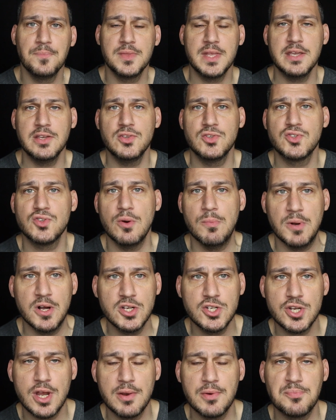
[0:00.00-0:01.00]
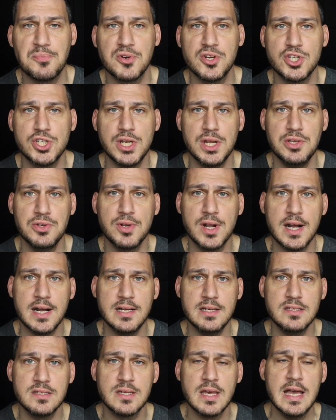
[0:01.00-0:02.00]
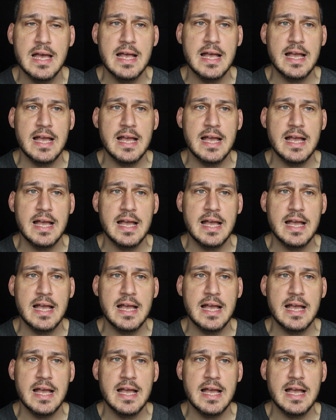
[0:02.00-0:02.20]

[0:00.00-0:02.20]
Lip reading: Thank you so much. I appreciate you guys.